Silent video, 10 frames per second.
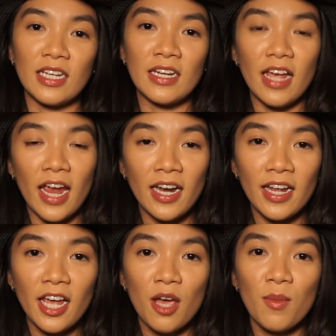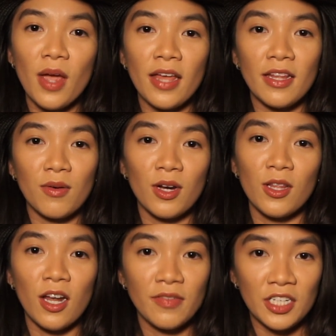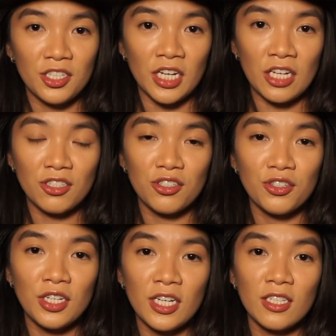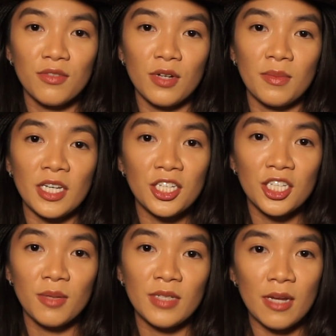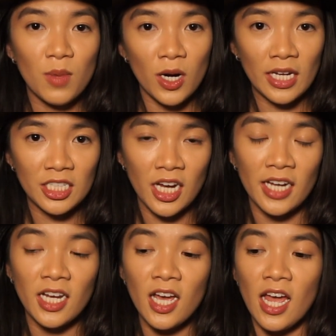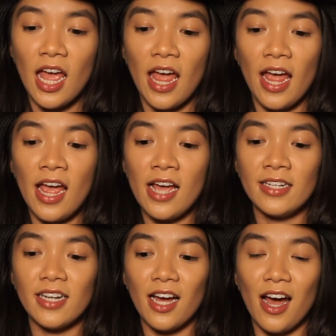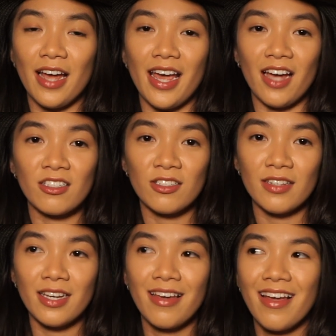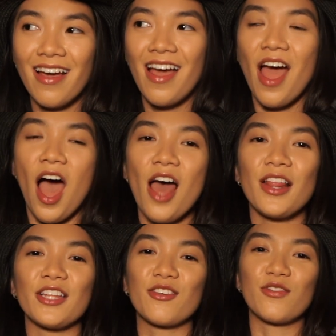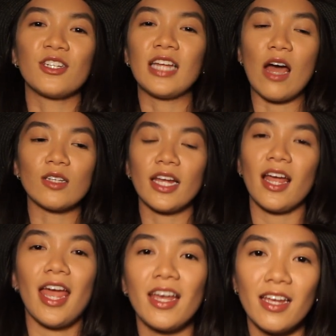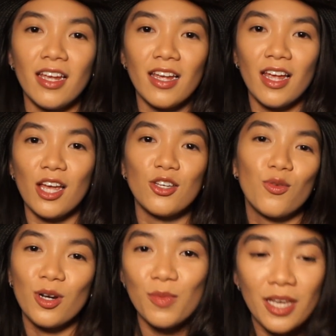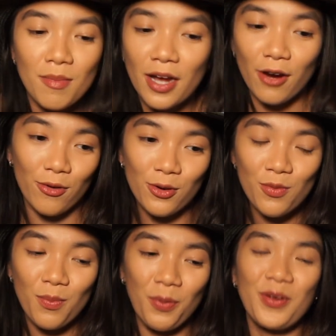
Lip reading: in at 8 a.m. and there were a lot of exchange students from Egypt, Denmark, and China. And I actually, like the first day, I was like, hey, you want to be in my group